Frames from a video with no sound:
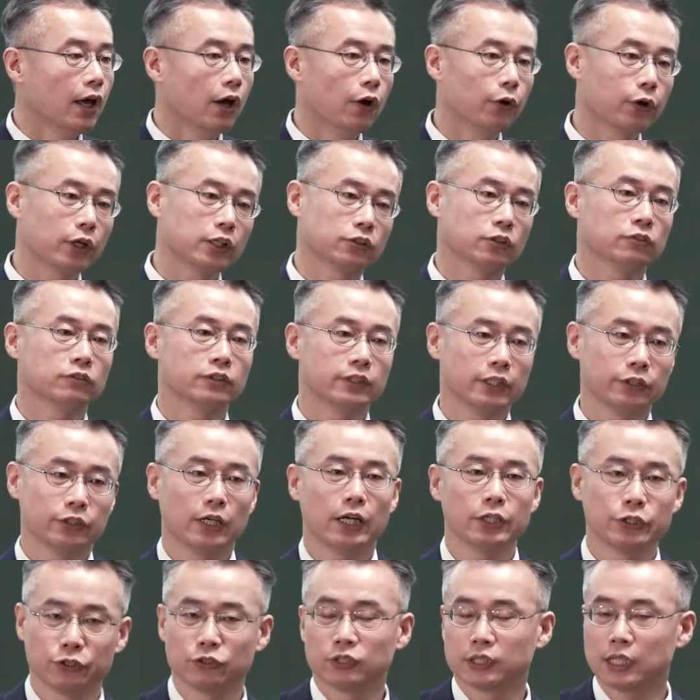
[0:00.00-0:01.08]
Okay, so they, I
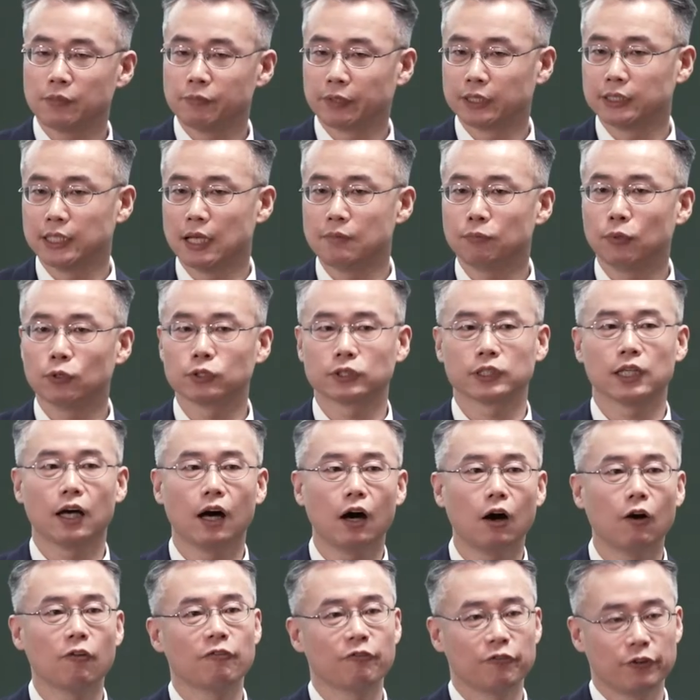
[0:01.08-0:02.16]
show some examples
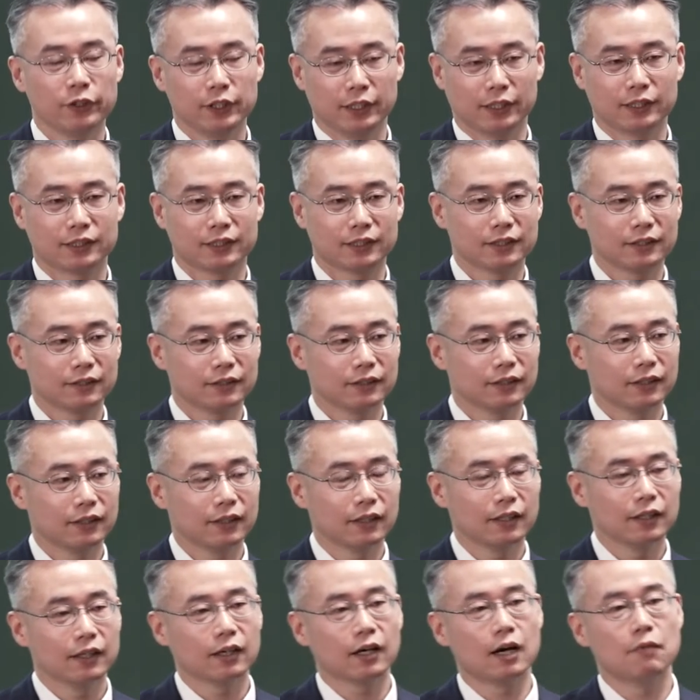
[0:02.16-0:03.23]
how physics
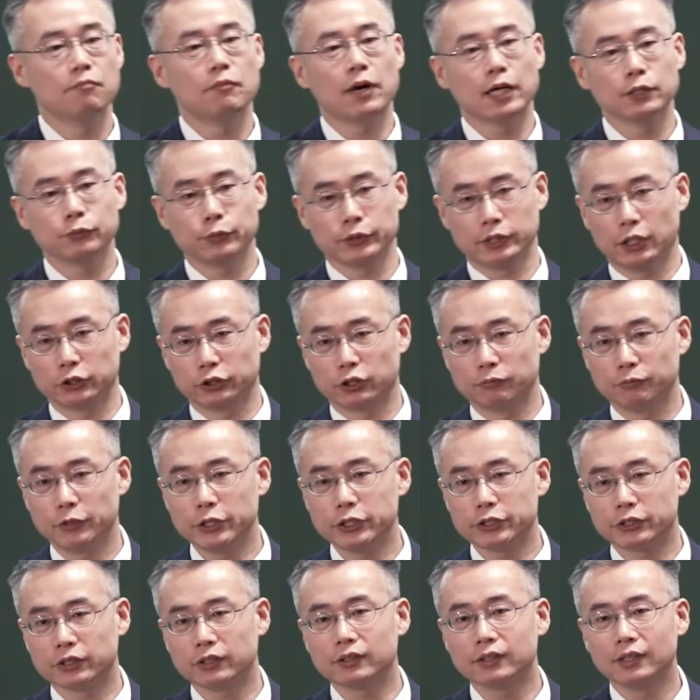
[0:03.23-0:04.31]
combined with
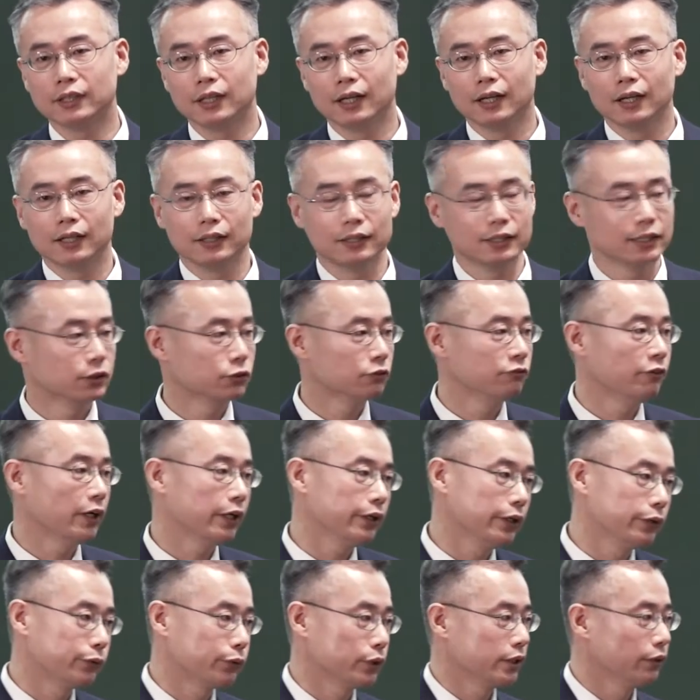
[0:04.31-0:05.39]
automation leads to very
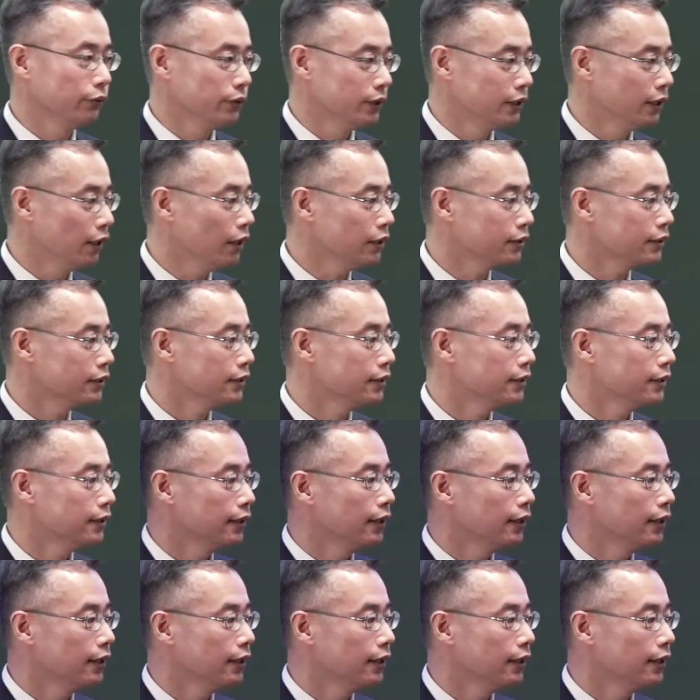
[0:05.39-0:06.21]
interesting results.